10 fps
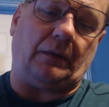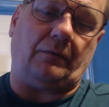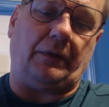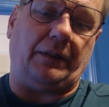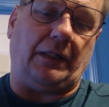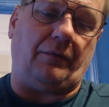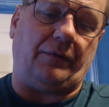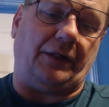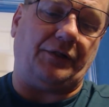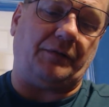right now,
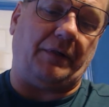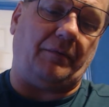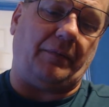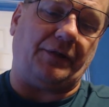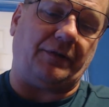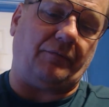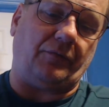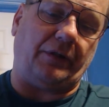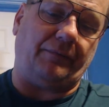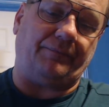I just made a mess of
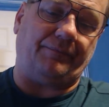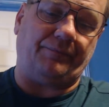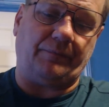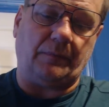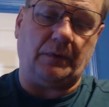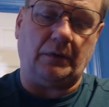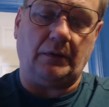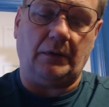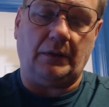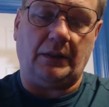them, right?
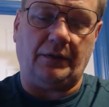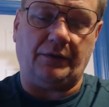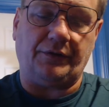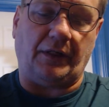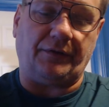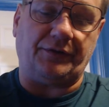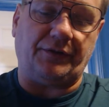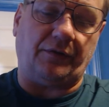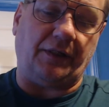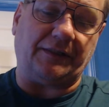And it was like this
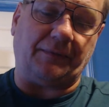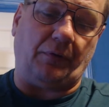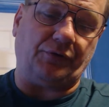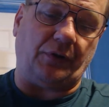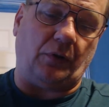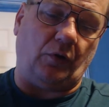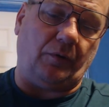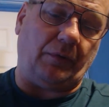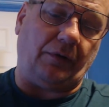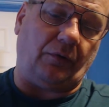little kit's supposed to
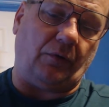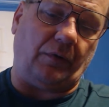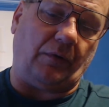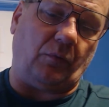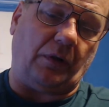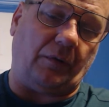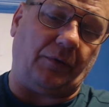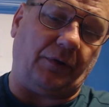hold them. I don't know how well I'm going to